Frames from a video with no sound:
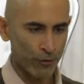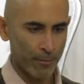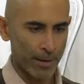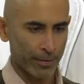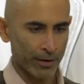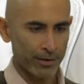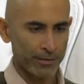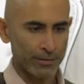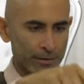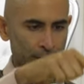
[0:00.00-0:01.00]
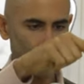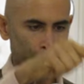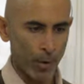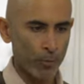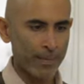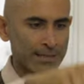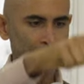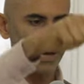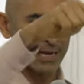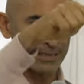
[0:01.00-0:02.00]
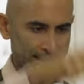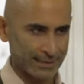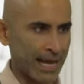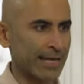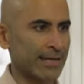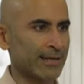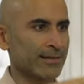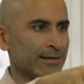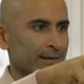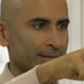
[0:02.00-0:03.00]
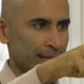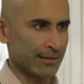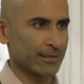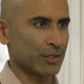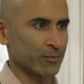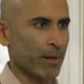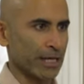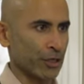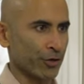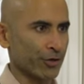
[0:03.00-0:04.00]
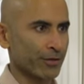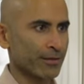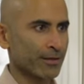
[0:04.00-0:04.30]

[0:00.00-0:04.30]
remember the moment I decided that this is my girl.